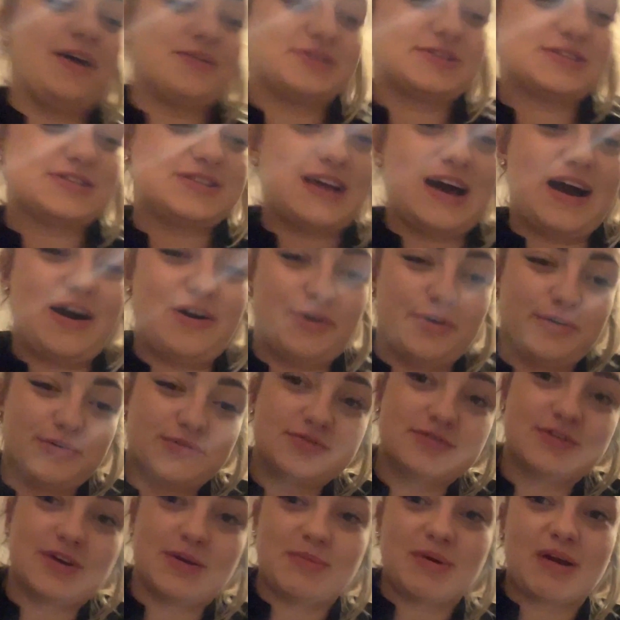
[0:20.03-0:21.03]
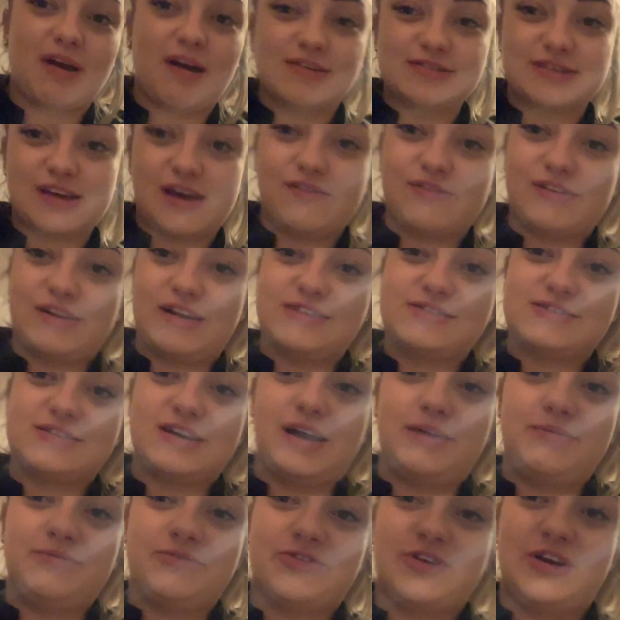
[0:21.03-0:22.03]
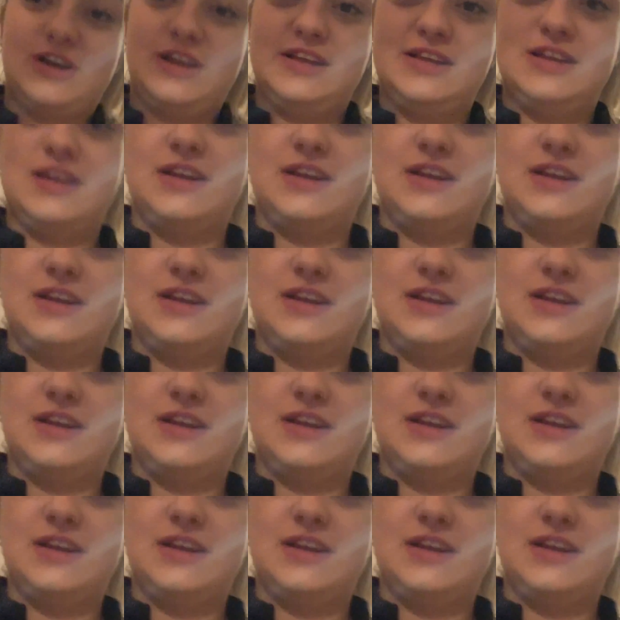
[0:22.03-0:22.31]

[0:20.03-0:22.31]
I was that hungry because I haven't had time for any